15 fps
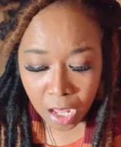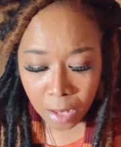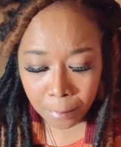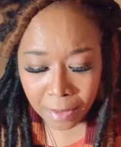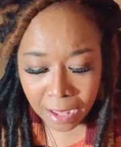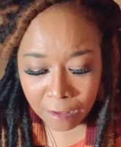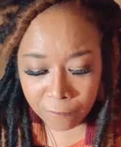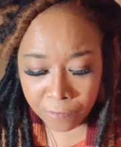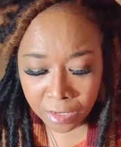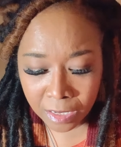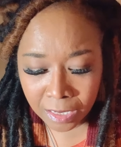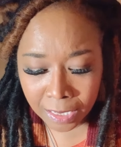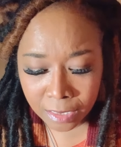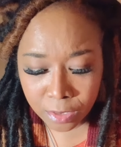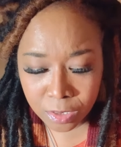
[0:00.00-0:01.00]
But I feel
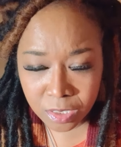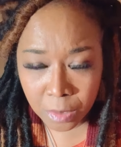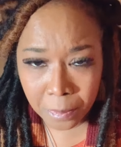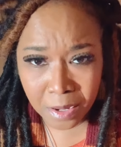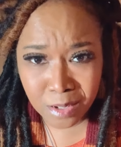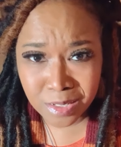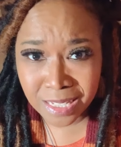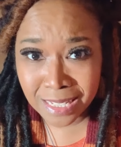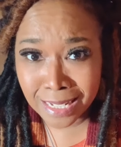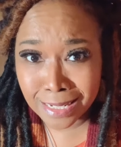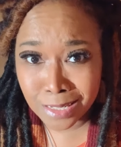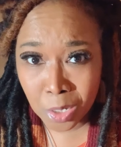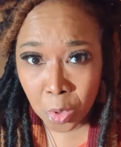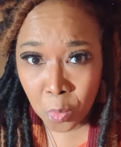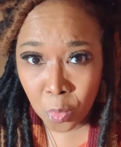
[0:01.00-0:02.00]
like there's a person that
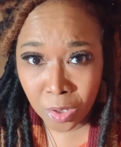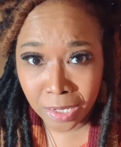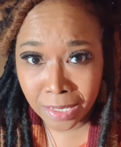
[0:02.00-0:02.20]
don't want to